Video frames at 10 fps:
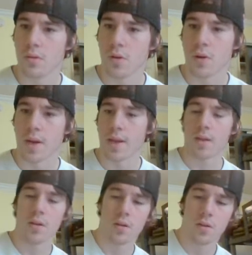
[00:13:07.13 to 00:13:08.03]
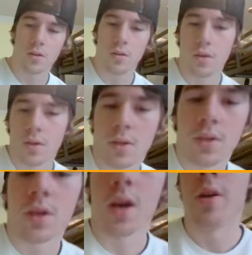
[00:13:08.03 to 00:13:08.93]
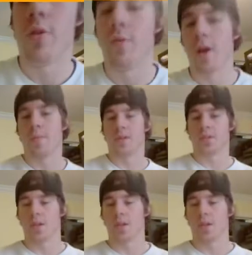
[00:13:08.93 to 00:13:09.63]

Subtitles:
Alrighty then. I don't know what I missed